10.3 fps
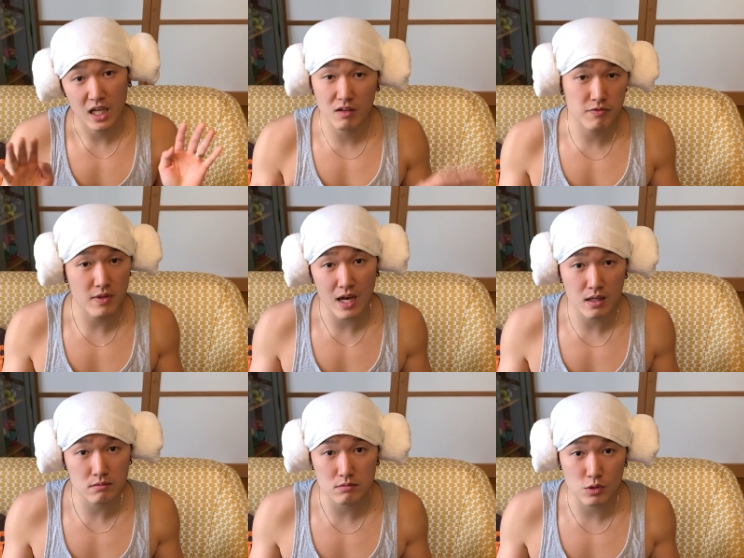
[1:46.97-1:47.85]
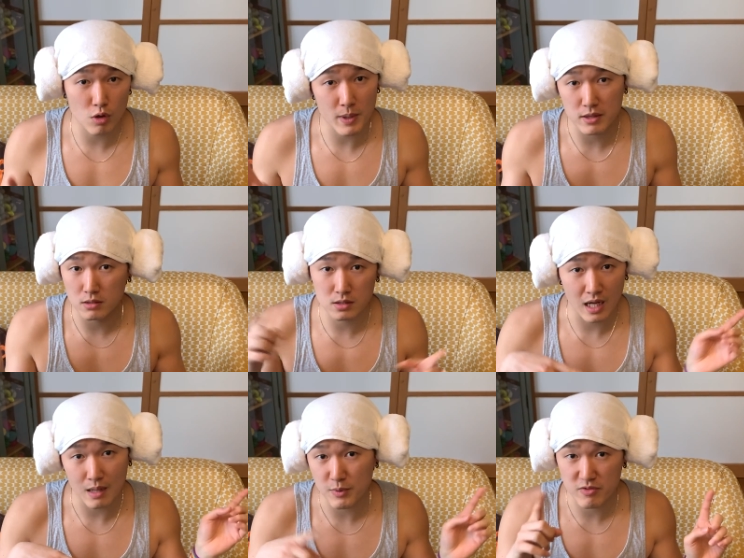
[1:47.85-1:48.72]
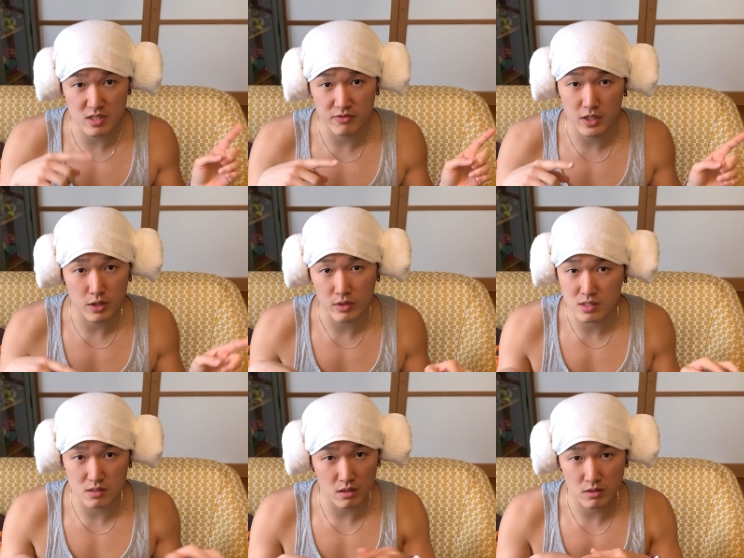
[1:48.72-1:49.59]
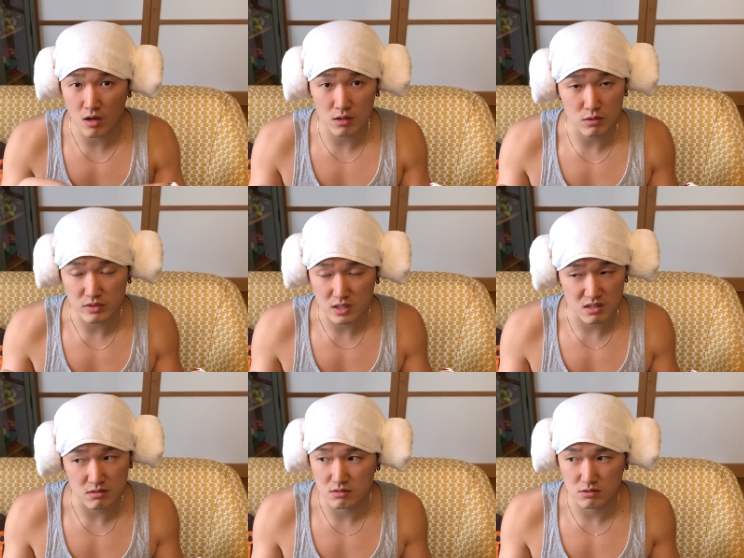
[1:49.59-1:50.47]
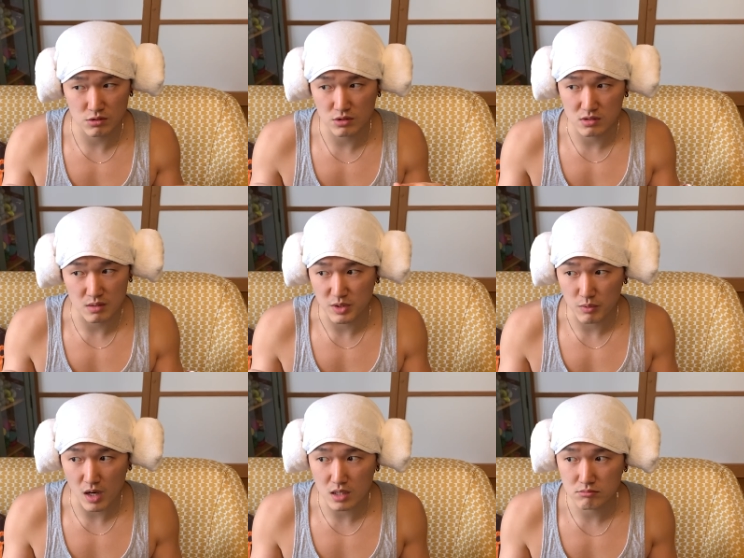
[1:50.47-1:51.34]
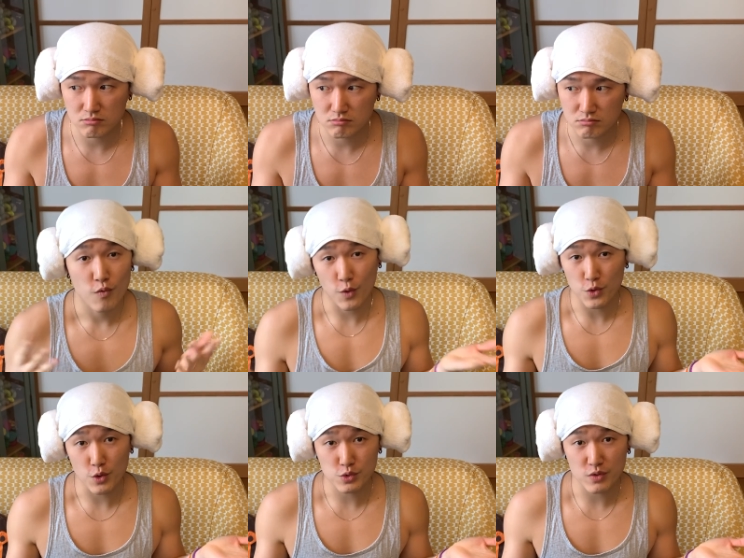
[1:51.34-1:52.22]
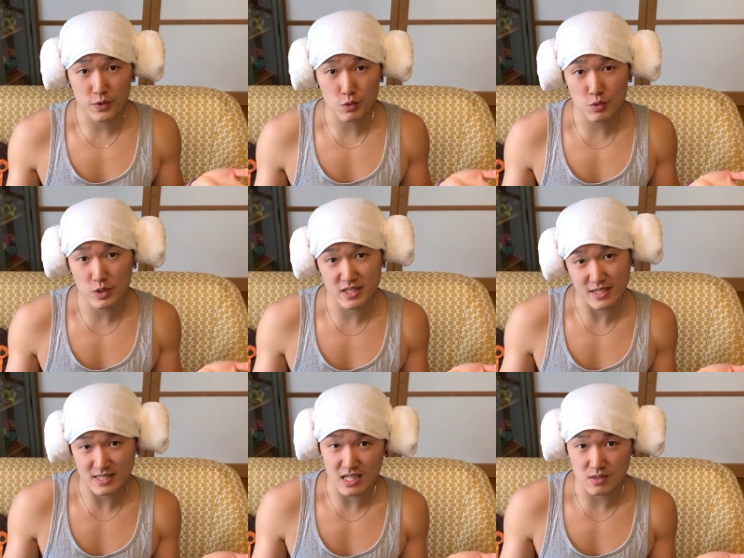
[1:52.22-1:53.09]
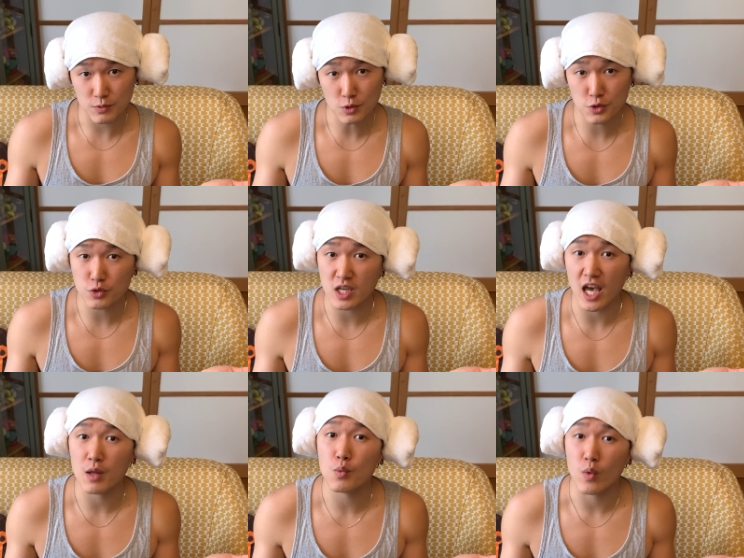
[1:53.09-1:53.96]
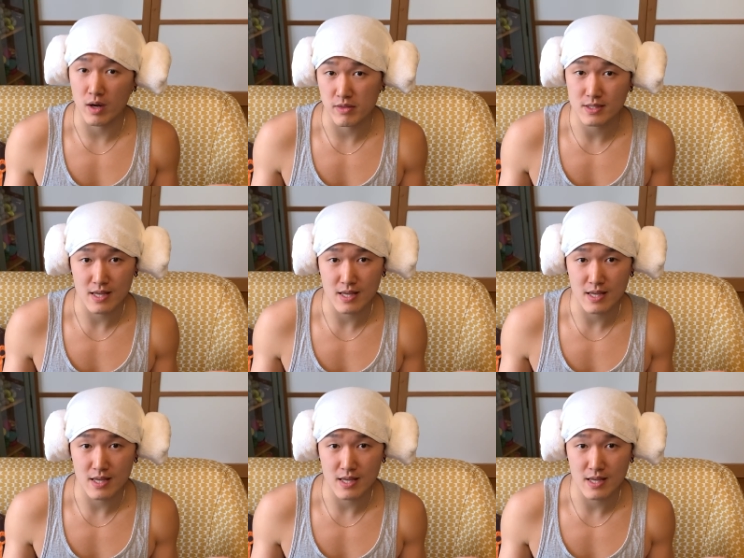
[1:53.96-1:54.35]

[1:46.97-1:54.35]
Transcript: If not, go back to the top of this video and start all over because you did something wrong. For those of you who were successful, you can wear this